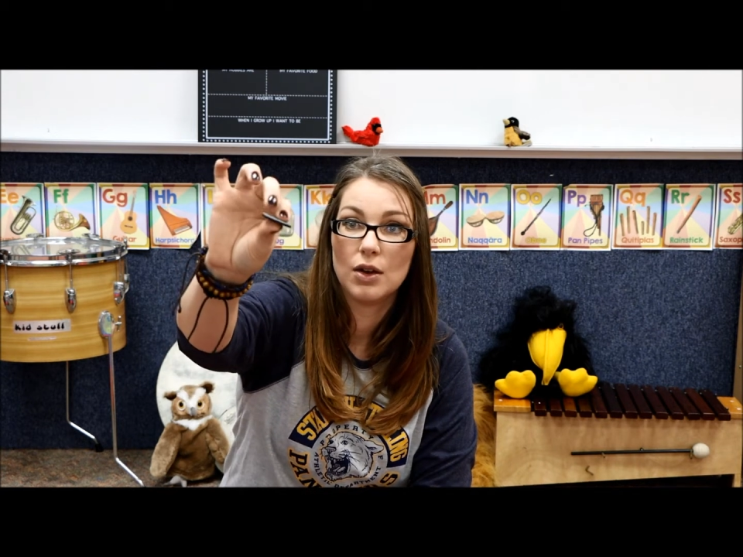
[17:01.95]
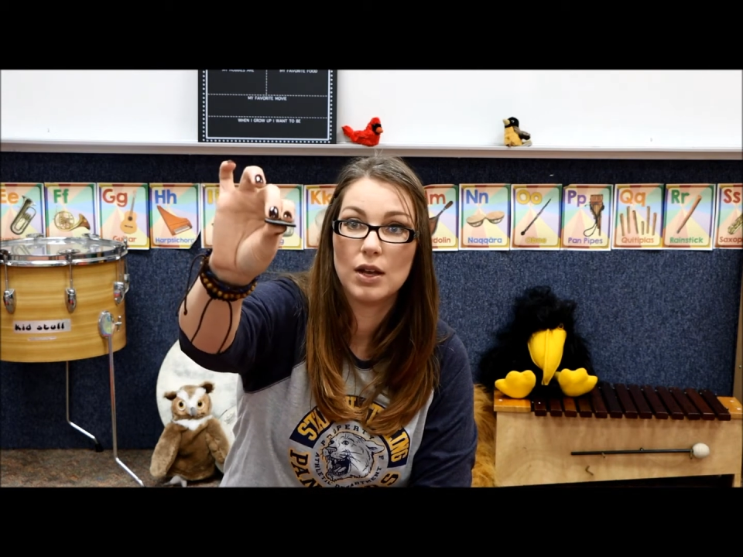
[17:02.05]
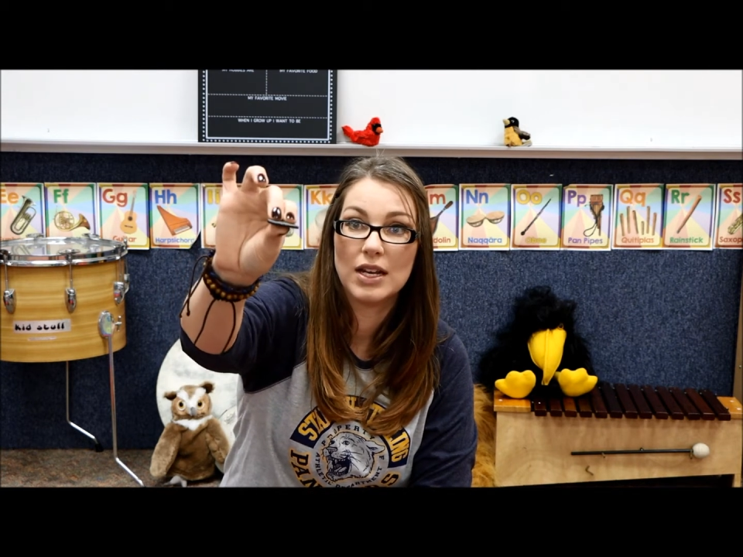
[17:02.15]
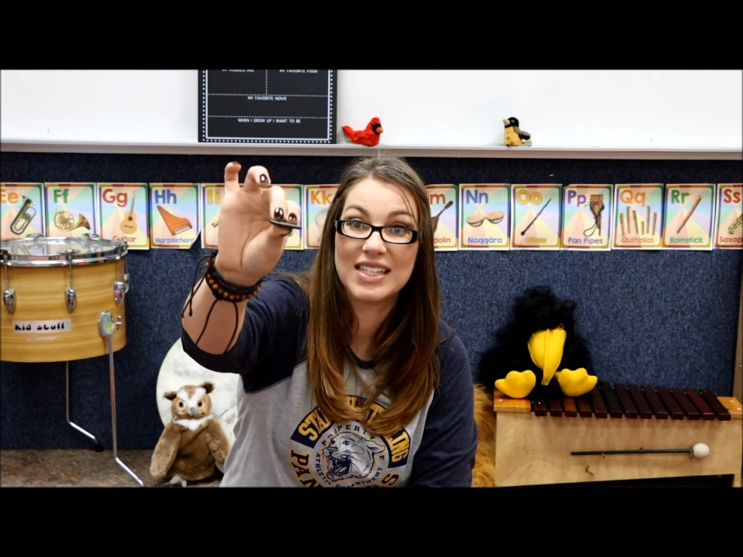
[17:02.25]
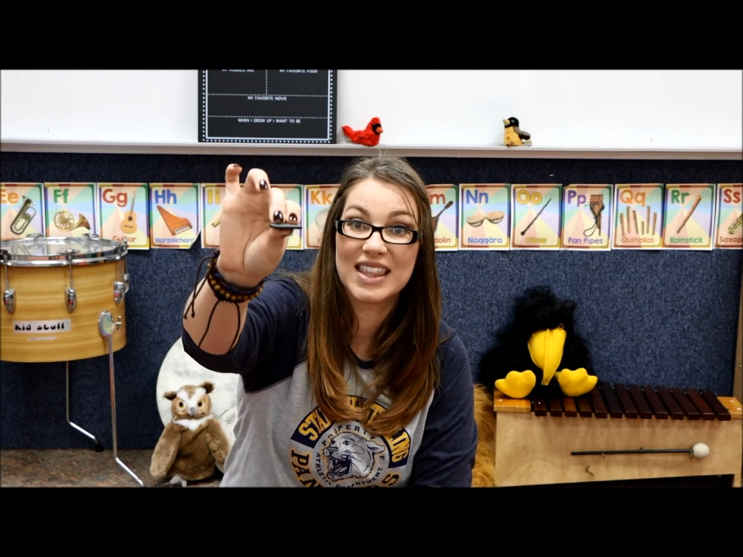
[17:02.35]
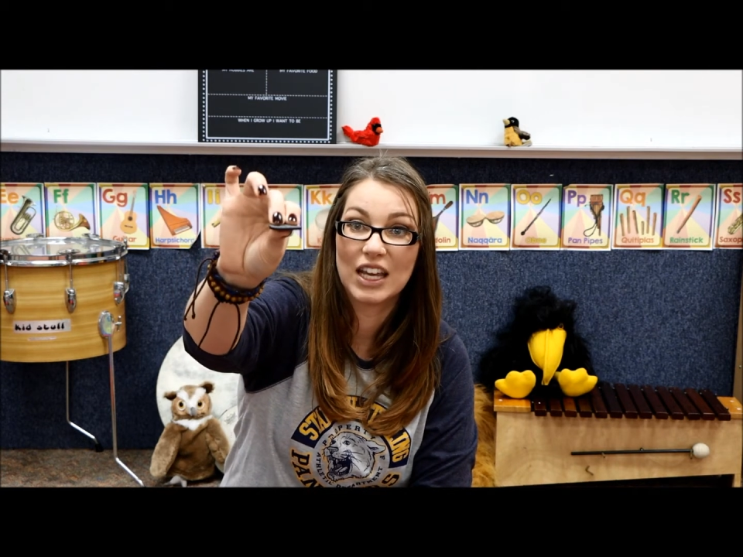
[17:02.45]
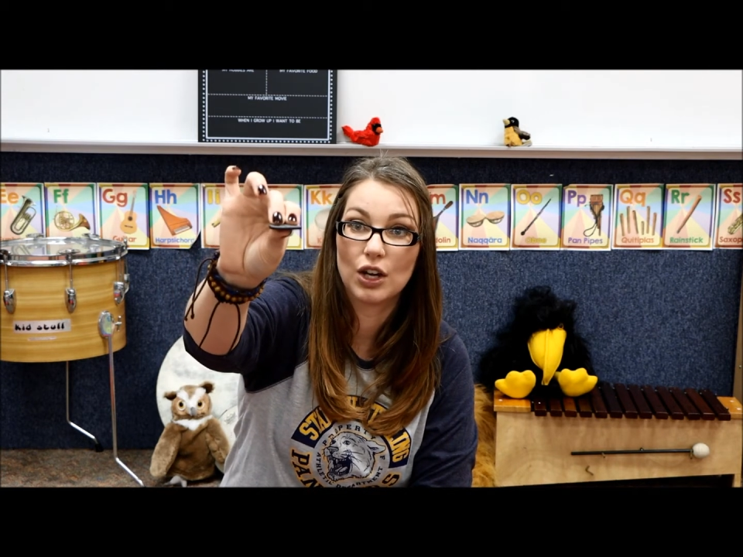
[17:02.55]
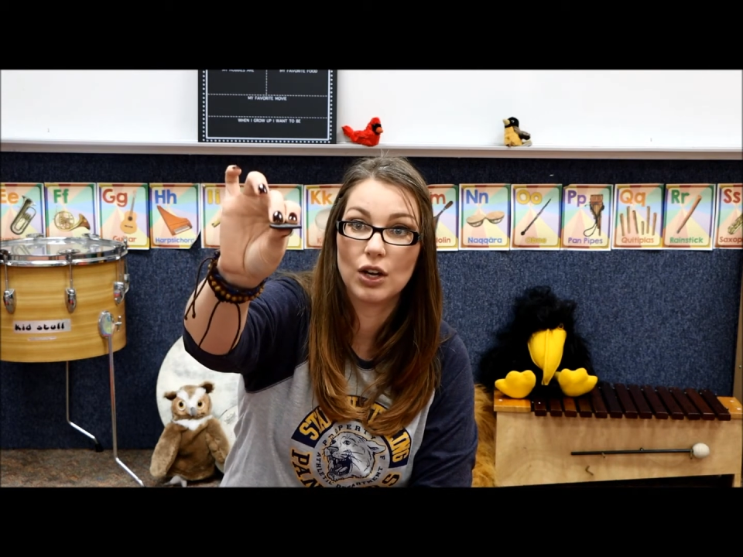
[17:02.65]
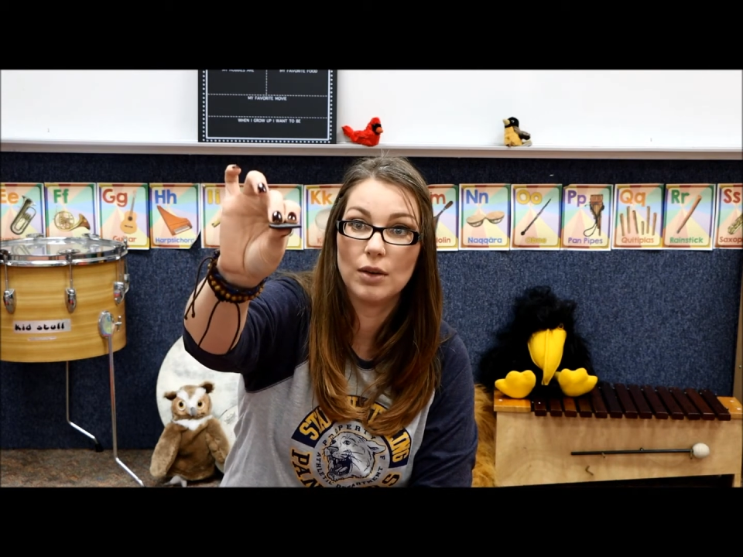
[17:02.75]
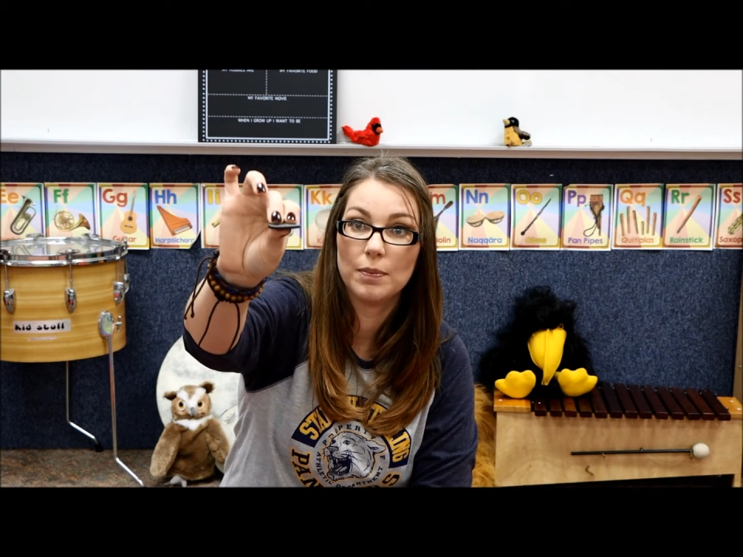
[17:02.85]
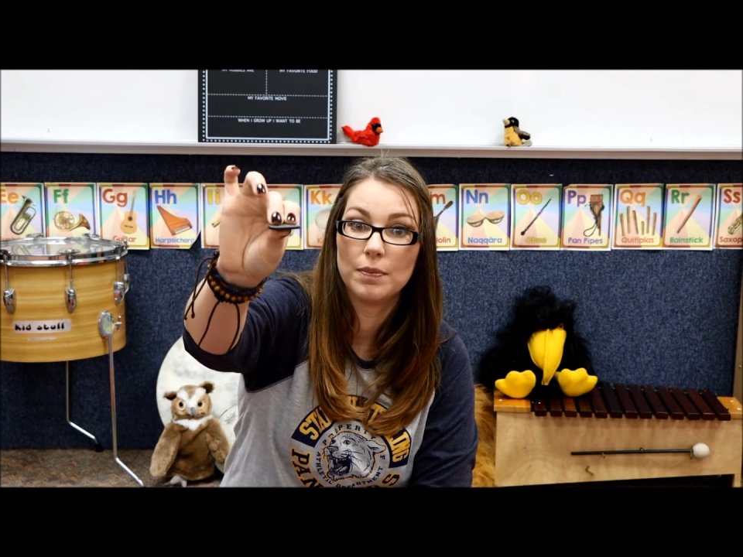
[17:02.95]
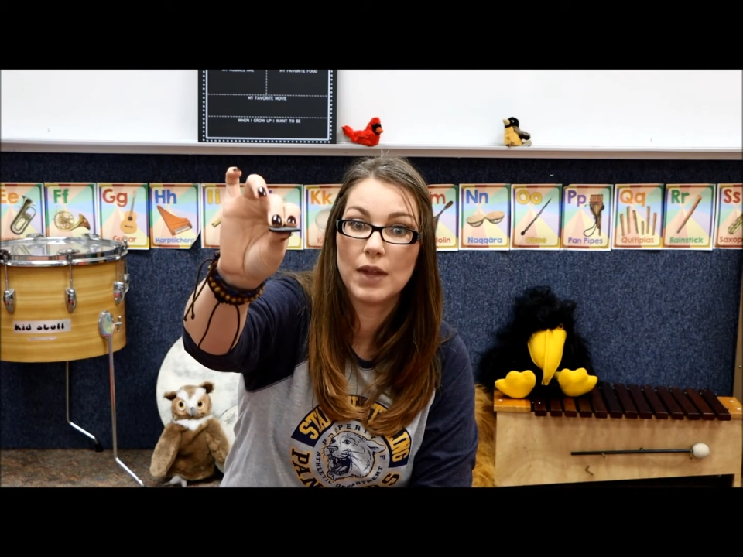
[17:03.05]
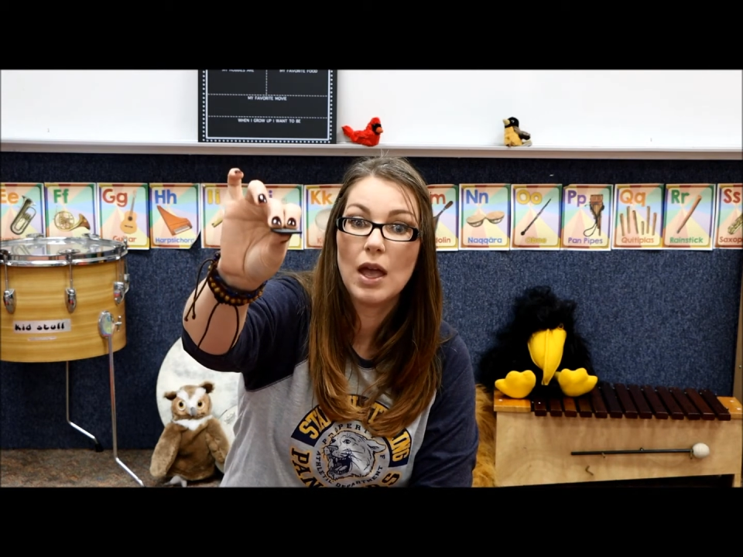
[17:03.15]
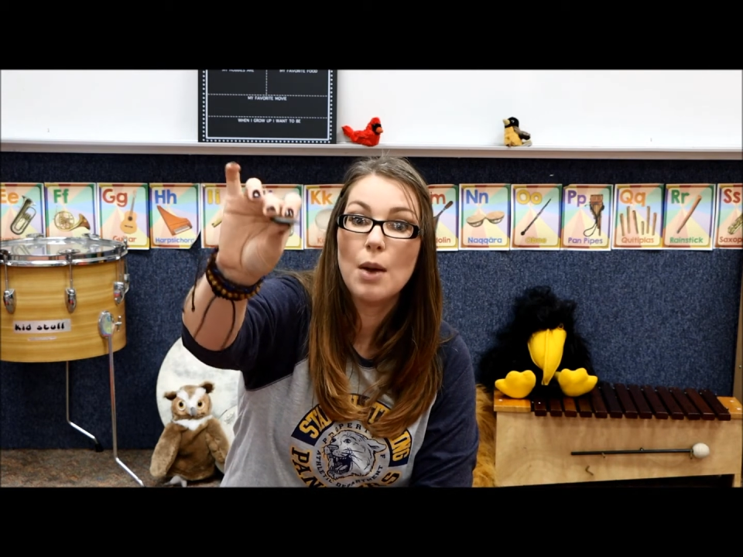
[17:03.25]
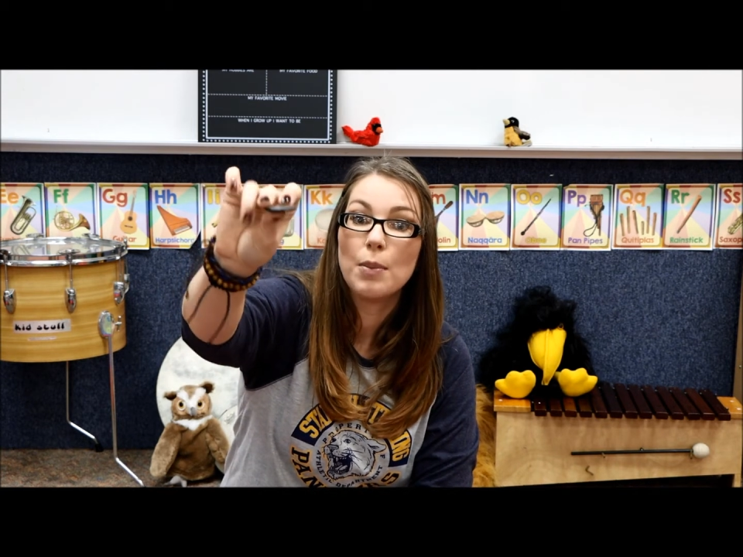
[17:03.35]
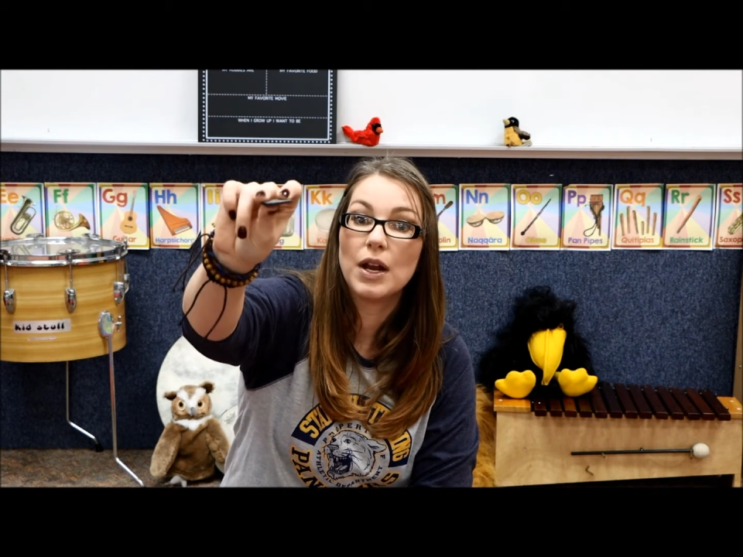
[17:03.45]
It is thicker, but